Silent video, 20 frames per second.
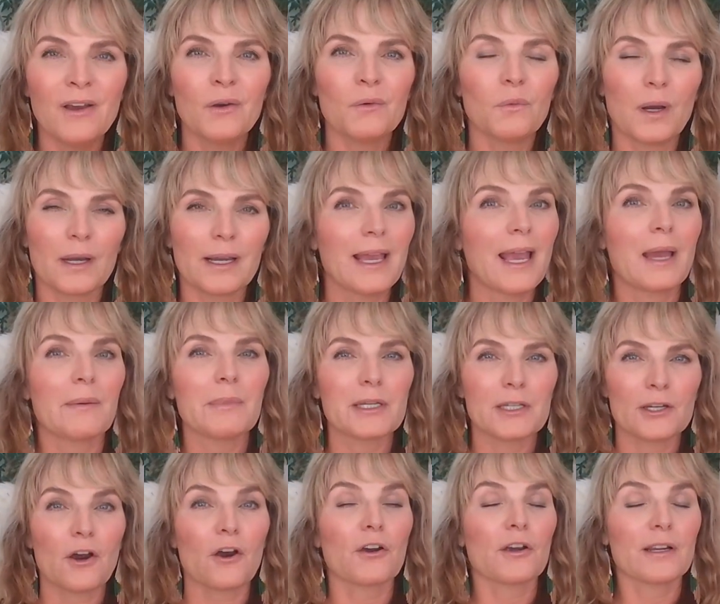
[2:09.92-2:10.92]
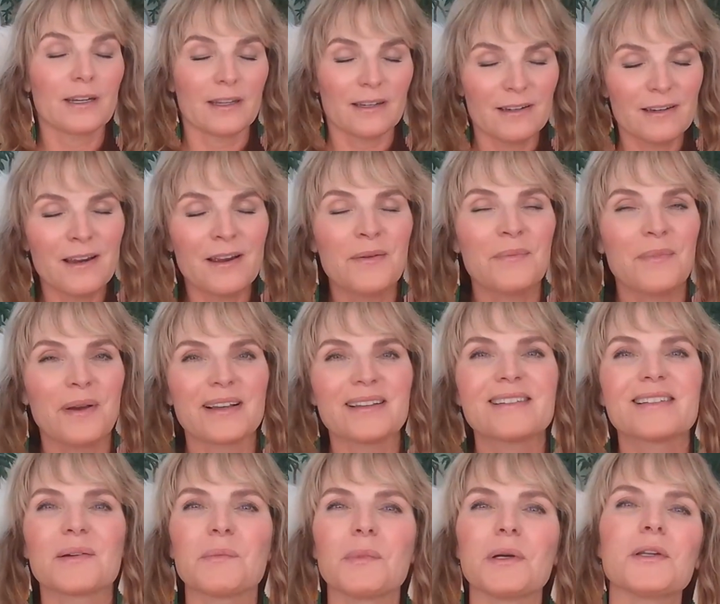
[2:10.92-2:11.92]
one can be targeted by
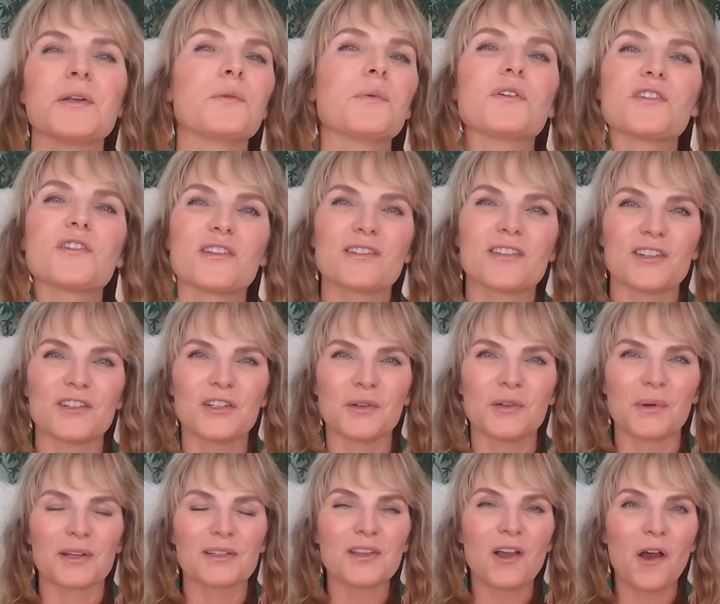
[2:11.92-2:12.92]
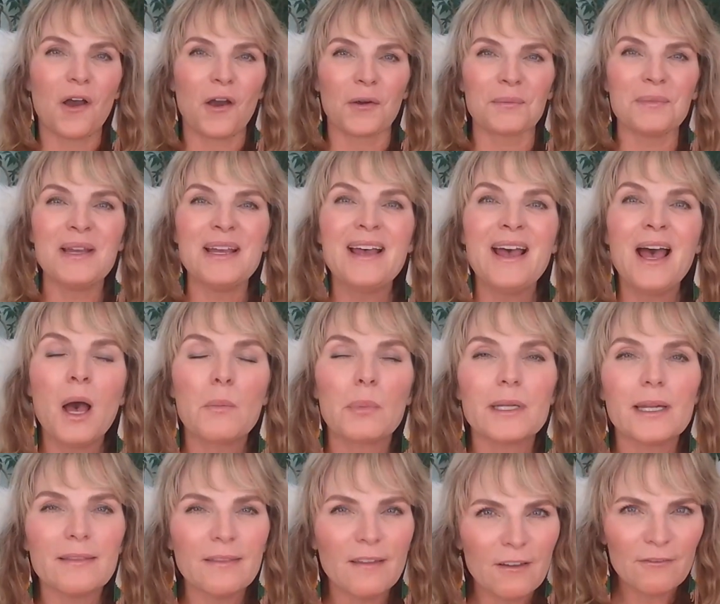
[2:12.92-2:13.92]
someone who wishes to do us harm. But
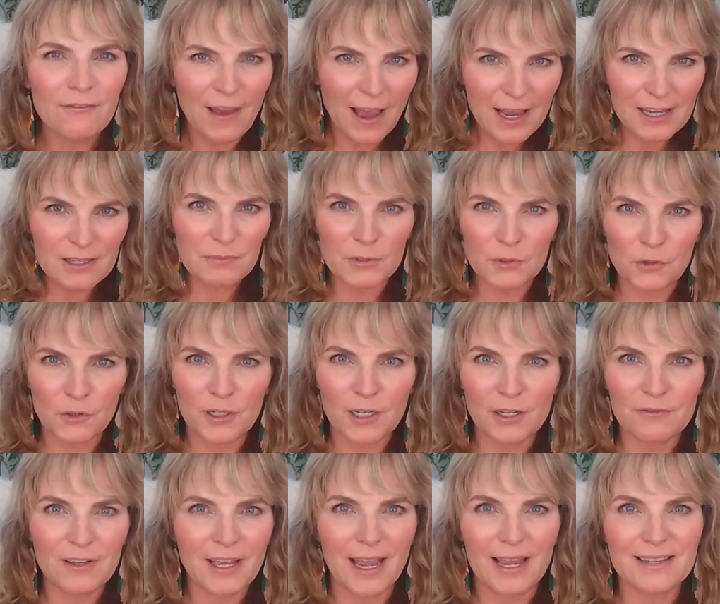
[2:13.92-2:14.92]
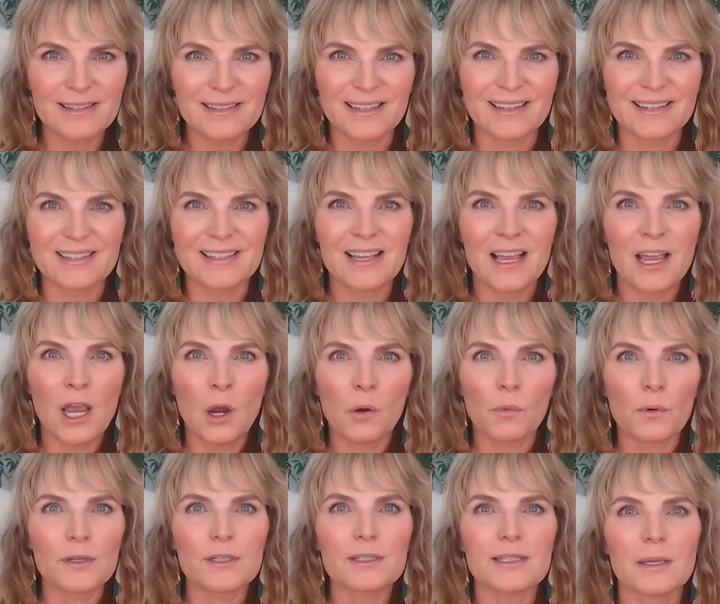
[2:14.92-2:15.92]
in the vast majority of cases,
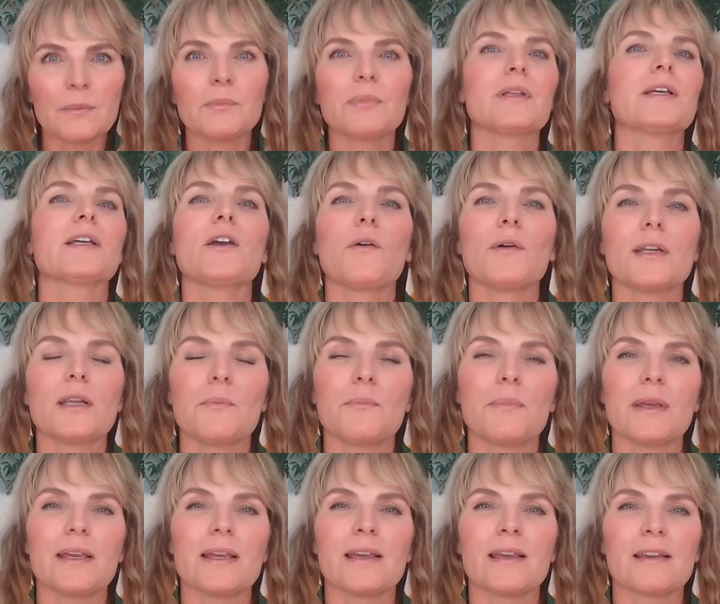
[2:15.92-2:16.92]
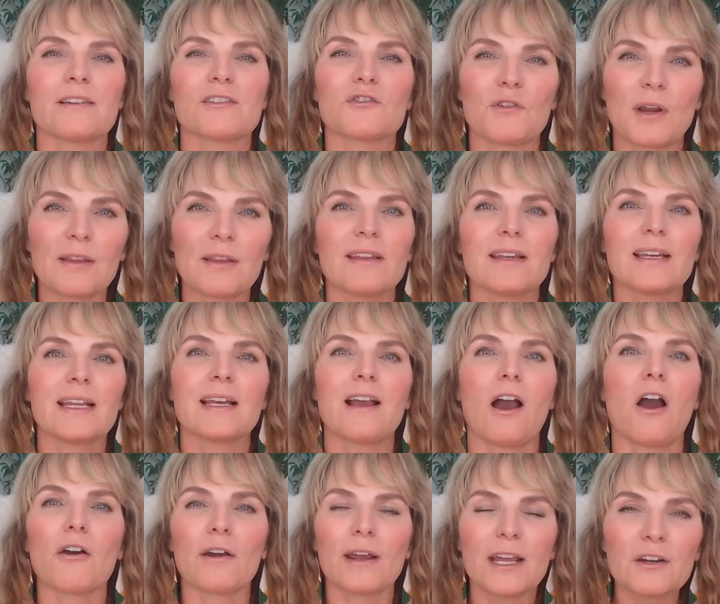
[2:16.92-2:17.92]
we're simply going to be strengthening
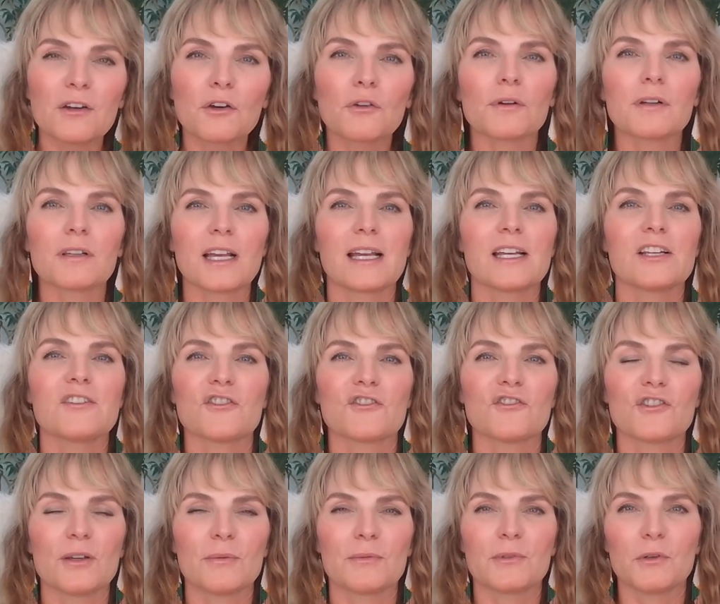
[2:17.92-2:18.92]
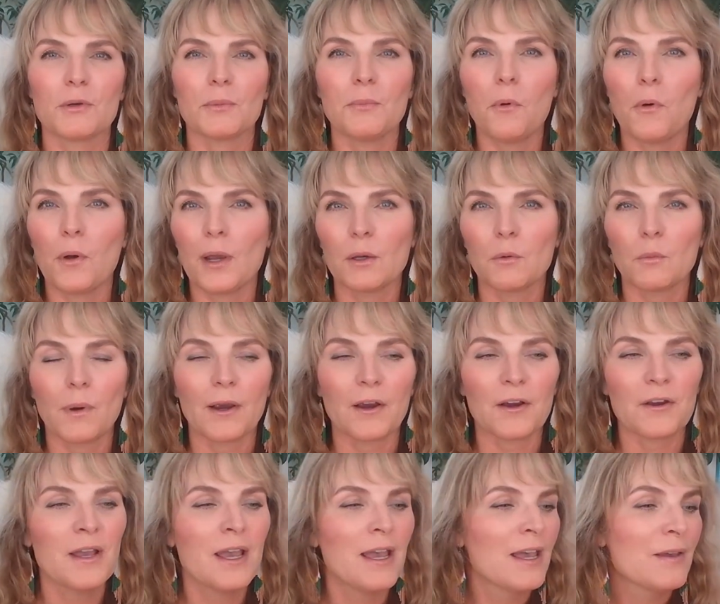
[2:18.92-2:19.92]
our inner relationship to a point where